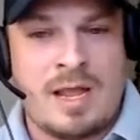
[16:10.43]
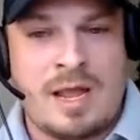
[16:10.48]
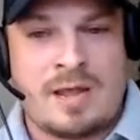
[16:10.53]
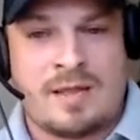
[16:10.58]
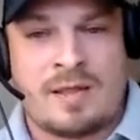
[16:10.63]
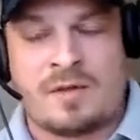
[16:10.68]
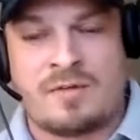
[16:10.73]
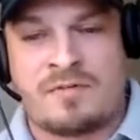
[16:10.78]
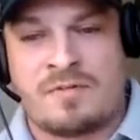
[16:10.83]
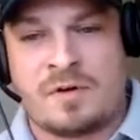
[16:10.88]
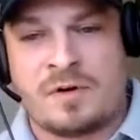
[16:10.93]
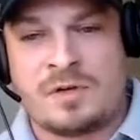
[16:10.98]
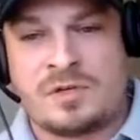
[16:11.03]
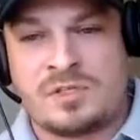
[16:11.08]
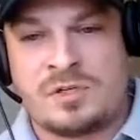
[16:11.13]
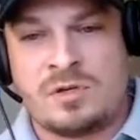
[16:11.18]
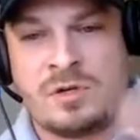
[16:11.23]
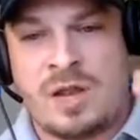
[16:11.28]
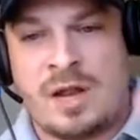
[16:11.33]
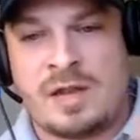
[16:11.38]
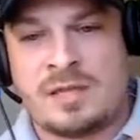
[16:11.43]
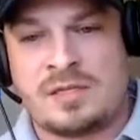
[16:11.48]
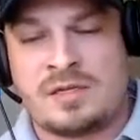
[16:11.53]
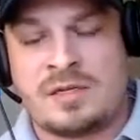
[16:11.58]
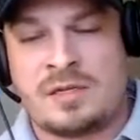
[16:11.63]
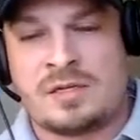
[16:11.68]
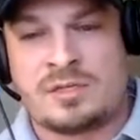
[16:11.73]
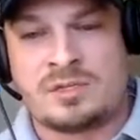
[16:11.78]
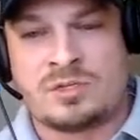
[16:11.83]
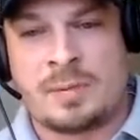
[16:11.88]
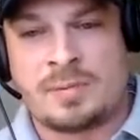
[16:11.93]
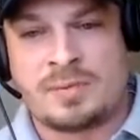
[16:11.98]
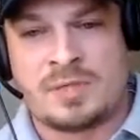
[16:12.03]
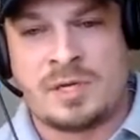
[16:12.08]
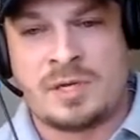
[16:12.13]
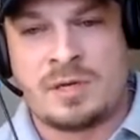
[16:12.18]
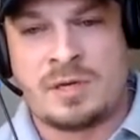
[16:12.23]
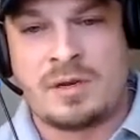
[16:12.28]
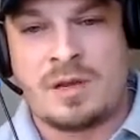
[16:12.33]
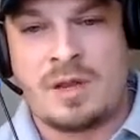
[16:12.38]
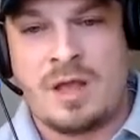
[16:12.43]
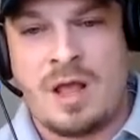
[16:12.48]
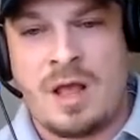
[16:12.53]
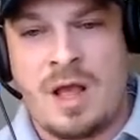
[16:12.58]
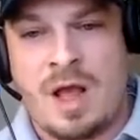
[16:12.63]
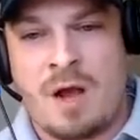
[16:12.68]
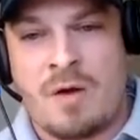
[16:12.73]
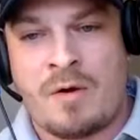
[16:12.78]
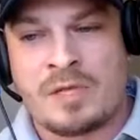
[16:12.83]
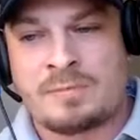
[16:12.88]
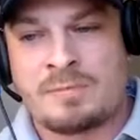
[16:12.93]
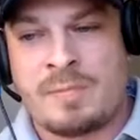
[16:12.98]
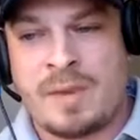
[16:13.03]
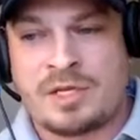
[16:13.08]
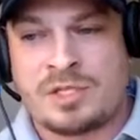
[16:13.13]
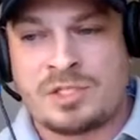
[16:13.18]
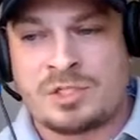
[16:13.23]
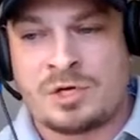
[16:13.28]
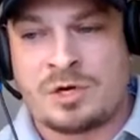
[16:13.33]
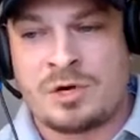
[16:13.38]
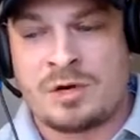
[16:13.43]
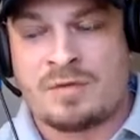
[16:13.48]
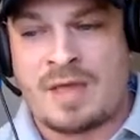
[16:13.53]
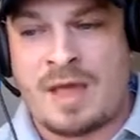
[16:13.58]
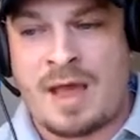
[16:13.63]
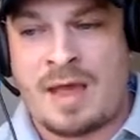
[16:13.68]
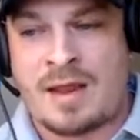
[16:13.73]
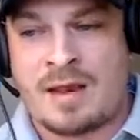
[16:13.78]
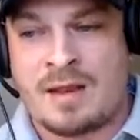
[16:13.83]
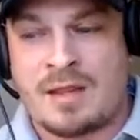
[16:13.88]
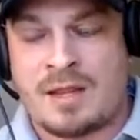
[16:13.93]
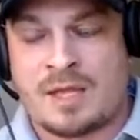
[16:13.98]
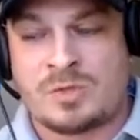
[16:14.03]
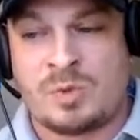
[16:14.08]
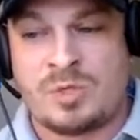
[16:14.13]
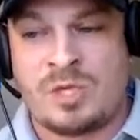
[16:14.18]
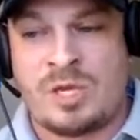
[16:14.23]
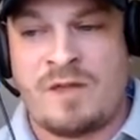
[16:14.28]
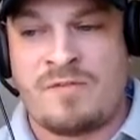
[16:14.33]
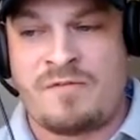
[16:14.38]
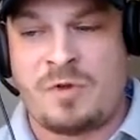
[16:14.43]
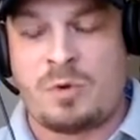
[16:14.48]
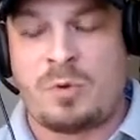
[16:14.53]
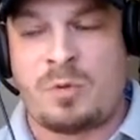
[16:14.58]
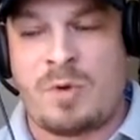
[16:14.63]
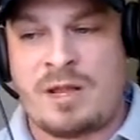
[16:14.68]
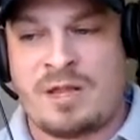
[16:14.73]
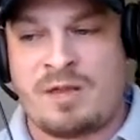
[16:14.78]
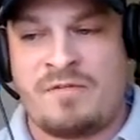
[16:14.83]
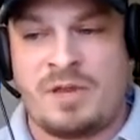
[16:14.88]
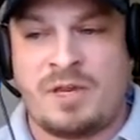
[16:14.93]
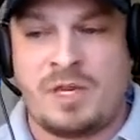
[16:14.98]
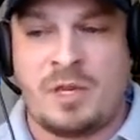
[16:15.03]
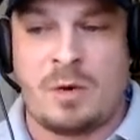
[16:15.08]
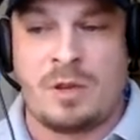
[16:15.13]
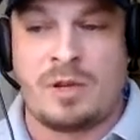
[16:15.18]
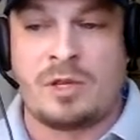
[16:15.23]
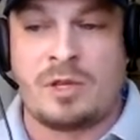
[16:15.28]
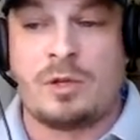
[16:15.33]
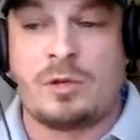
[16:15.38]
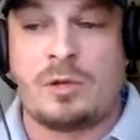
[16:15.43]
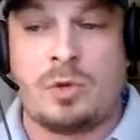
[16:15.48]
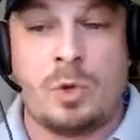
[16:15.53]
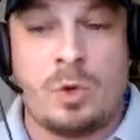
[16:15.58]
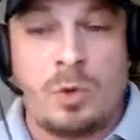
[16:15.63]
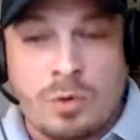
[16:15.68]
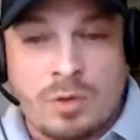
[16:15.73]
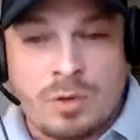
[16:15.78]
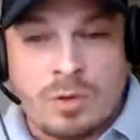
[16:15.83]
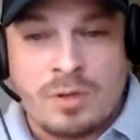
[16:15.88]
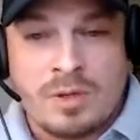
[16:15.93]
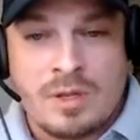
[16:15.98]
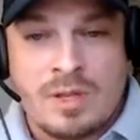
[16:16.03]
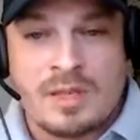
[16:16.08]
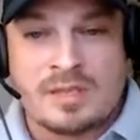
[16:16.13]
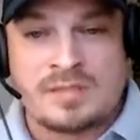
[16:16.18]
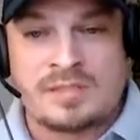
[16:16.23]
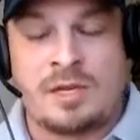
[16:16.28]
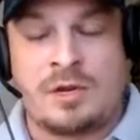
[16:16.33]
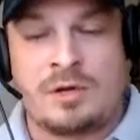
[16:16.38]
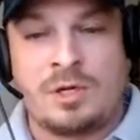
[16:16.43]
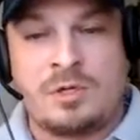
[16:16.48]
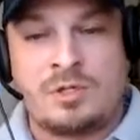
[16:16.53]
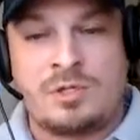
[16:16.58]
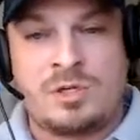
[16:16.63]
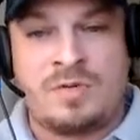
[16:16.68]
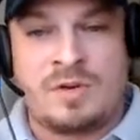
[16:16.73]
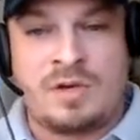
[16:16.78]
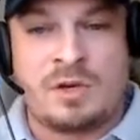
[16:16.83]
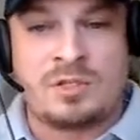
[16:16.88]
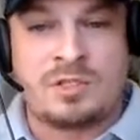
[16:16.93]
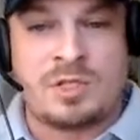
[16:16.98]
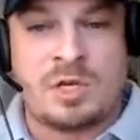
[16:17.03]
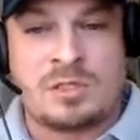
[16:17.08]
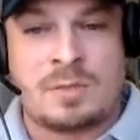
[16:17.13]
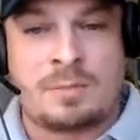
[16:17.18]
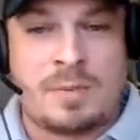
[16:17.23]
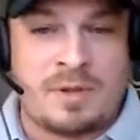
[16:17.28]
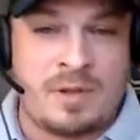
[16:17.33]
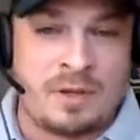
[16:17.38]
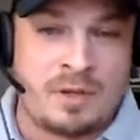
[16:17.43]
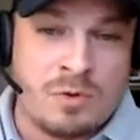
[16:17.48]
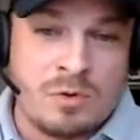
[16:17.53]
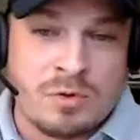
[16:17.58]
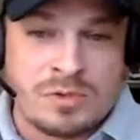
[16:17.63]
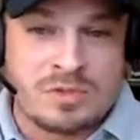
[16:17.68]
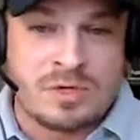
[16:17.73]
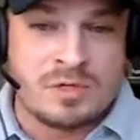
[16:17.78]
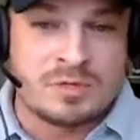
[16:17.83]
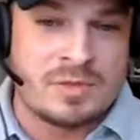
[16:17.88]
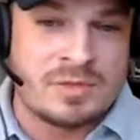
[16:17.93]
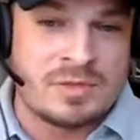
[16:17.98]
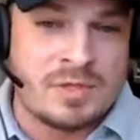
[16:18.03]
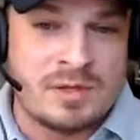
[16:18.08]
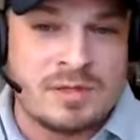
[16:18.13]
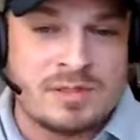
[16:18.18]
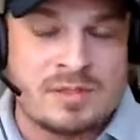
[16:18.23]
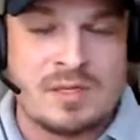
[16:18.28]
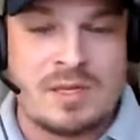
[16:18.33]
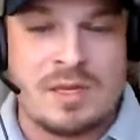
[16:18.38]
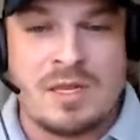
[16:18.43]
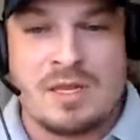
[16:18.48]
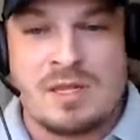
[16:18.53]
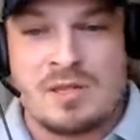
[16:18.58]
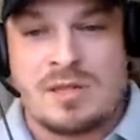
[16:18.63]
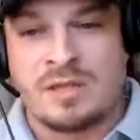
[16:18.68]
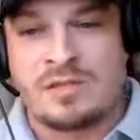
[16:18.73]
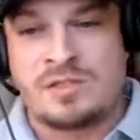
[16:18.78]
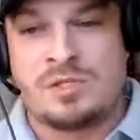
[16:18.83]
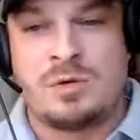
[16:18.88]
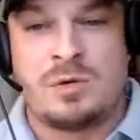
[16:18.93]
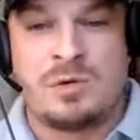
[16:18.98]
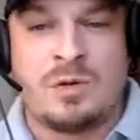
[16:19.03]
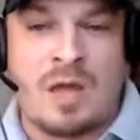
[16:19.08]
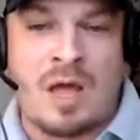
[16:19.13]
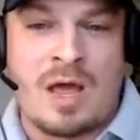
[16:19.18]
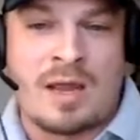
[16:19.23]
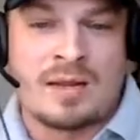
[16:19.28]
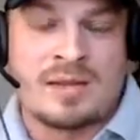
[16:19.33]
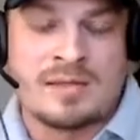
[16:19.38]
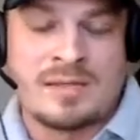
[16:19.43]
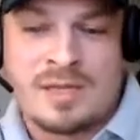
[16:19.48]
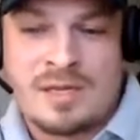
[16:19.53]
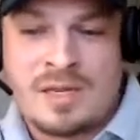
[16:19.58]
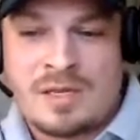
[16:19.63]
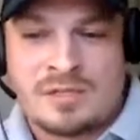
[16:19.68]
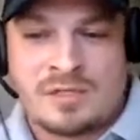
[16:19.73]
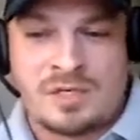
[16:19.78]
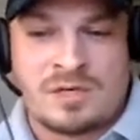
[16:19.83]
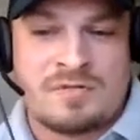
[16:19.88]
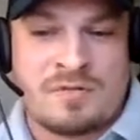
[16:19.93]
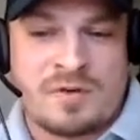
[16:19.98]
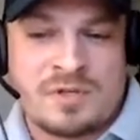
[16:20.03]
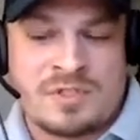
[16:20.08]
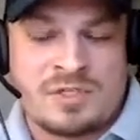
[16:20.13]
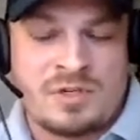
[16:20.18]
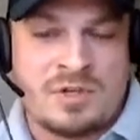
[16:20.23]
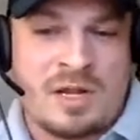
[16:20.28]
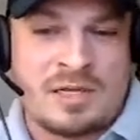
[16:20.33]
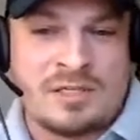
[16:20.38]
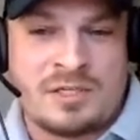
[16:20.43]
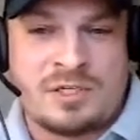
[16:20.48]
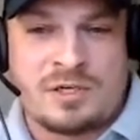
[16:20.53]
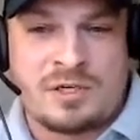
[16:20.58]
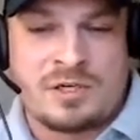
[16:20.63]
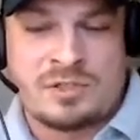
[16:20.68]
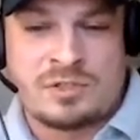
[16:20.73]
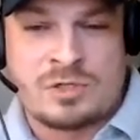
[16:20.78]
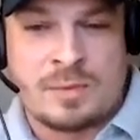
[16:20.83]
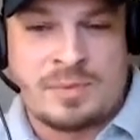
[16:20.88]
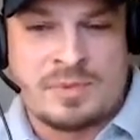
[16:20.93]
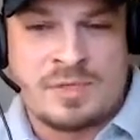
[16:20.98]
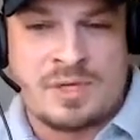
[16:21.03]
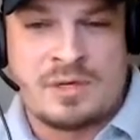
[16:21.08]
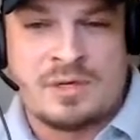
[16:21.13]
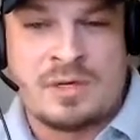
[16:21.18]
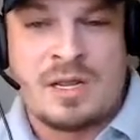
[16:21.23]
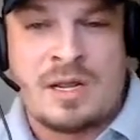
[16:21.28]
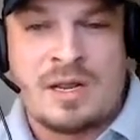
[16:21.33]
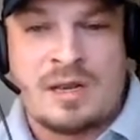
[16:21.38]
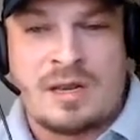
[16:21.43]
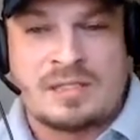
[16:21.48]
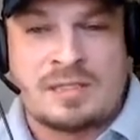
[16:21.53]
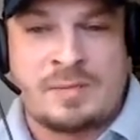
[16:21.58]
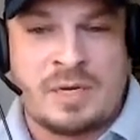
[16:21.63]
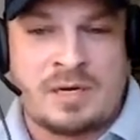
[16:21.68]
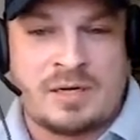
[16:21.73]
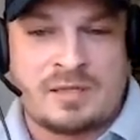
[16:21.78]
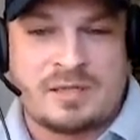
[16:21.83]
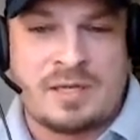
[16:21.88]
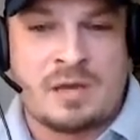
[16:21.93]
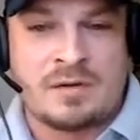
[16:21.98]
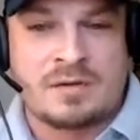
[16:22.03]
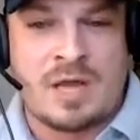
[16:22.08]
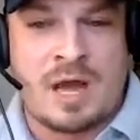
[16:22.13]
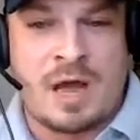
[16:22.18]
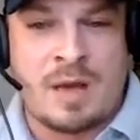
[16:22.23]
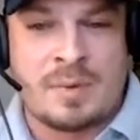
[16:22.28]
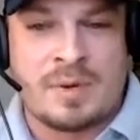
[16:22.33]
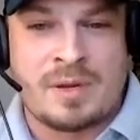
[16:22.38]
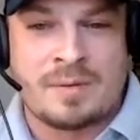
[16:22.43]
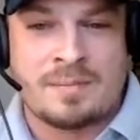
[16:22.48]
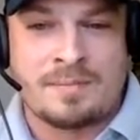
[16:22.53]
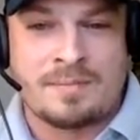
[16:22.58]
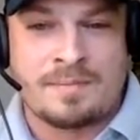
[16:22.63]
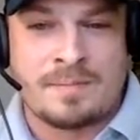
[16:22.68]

And then the first two lines of the description, I always make sure that, because if you rank a video in Google, let's say your YouTube video shows up in the Google search results, you get 2 lines. So your first 2 lines in your description needs to be your sales copy.